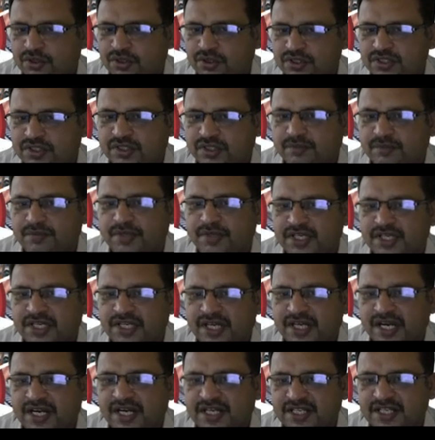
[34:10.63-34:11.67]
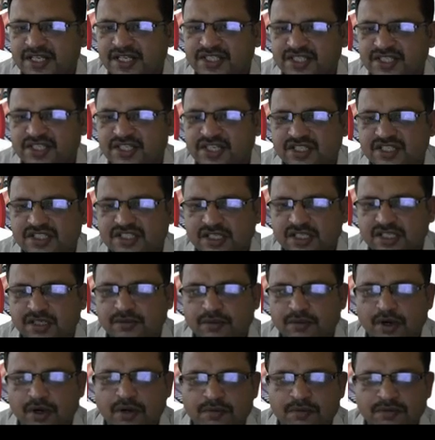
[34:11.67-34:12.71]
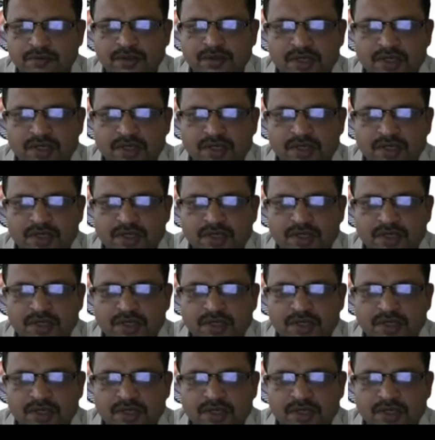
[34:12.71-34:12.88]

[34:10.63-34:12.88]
submitted at Engineers Club of